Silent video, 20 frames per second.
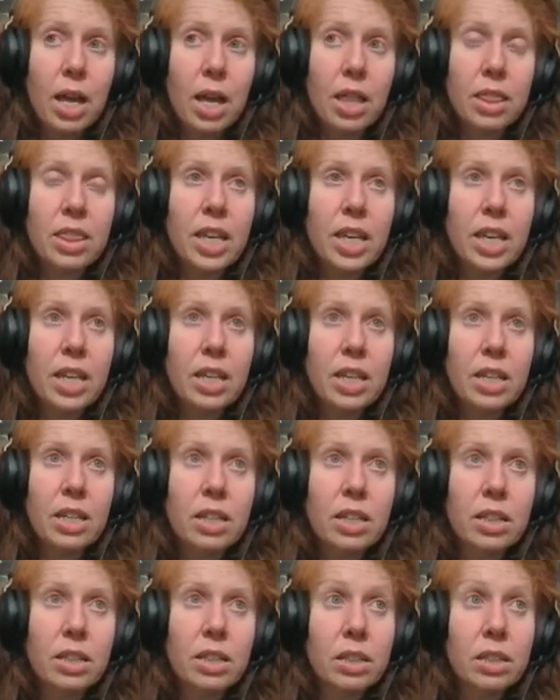
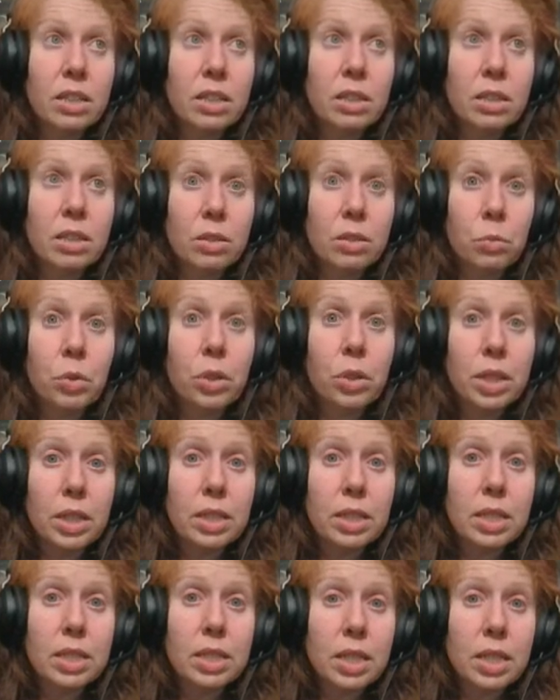They were
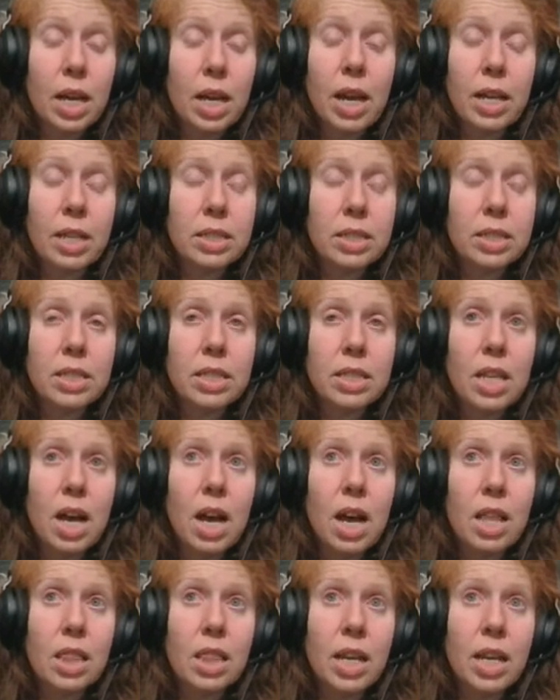in the skies,
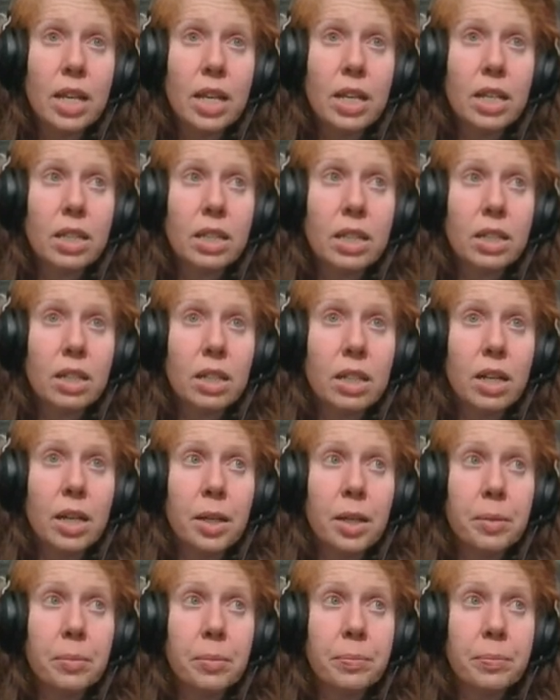not like
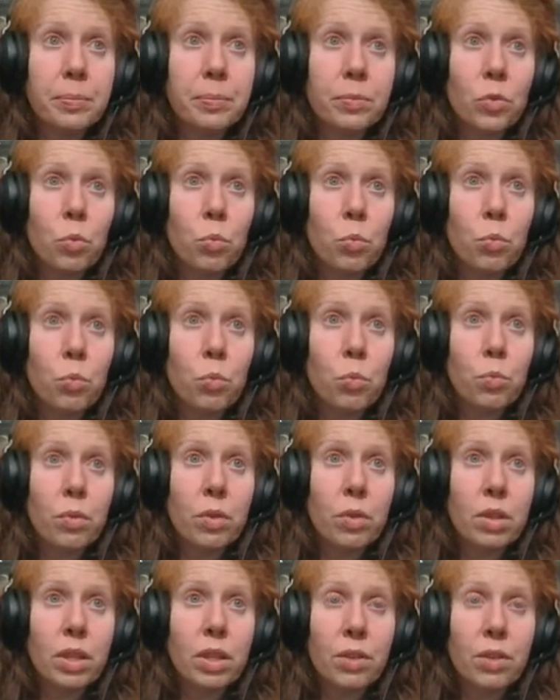um,
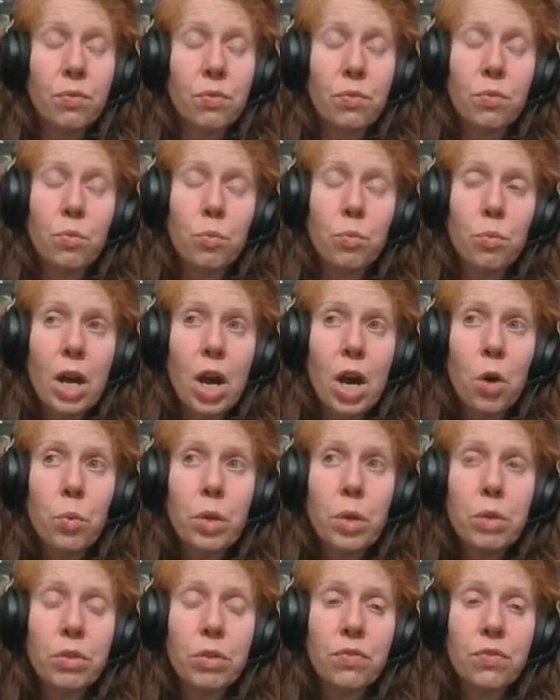like how
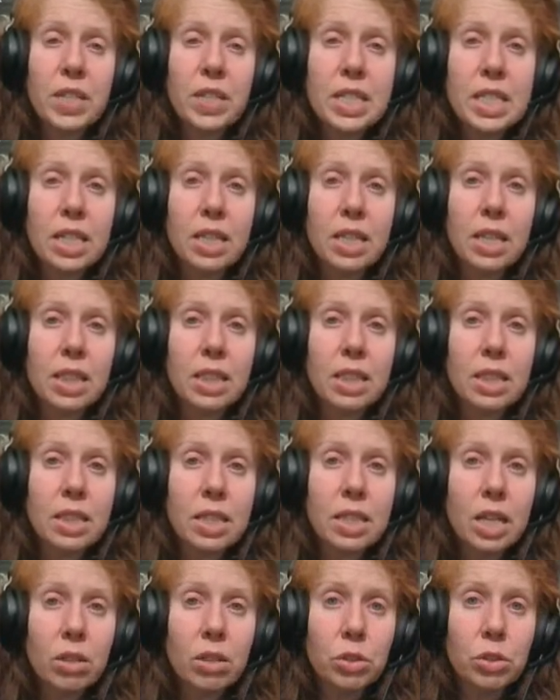we would physically
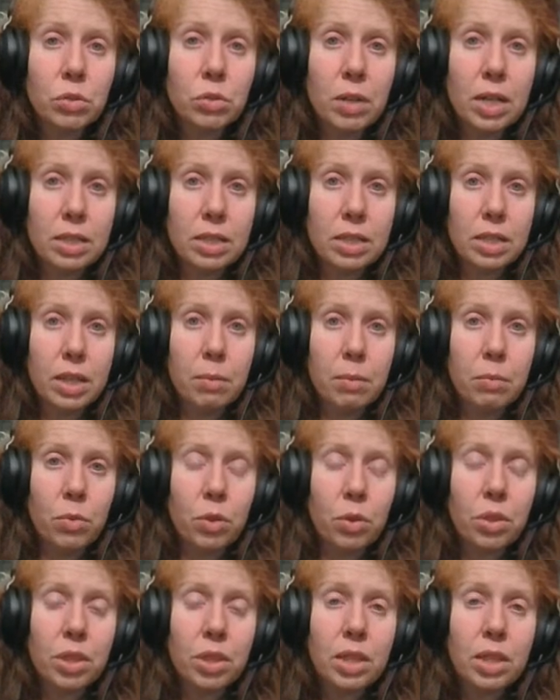characterize them
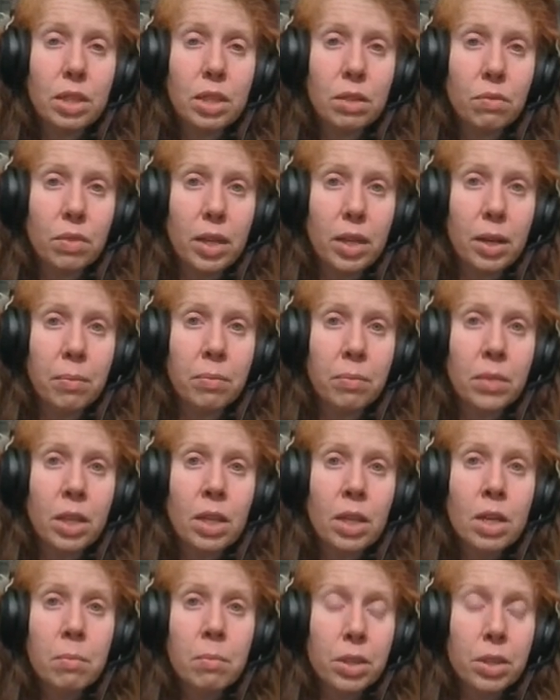or think of them,
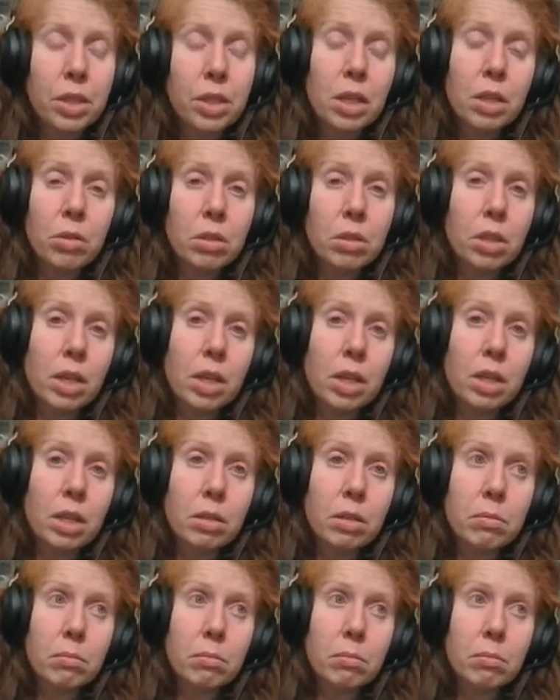but they looked like